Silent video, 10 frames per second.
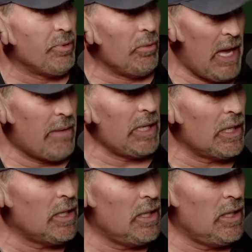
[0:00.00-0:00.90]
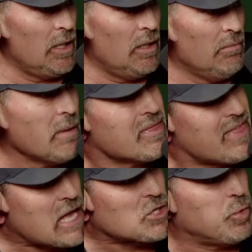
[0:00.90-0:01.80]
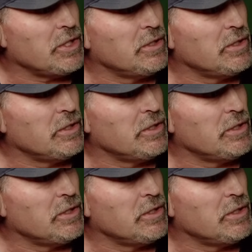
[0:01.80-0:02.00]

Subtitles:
maybe. Maybe that's what you